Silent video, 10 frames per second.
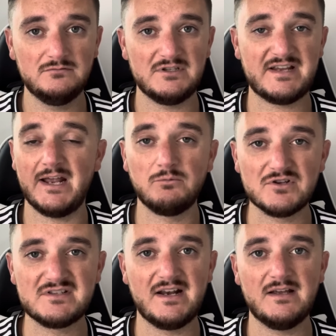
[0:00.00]
His head
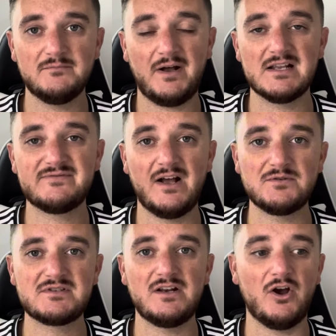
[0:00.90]
wasn't in it. Palace fans were
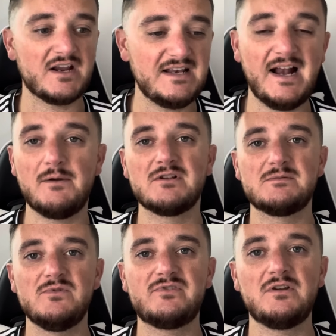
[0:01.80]
saying, oh, he clearly wants to
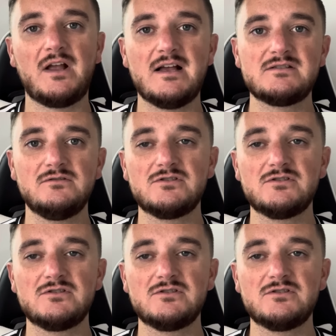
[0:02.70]
move to Newcastle.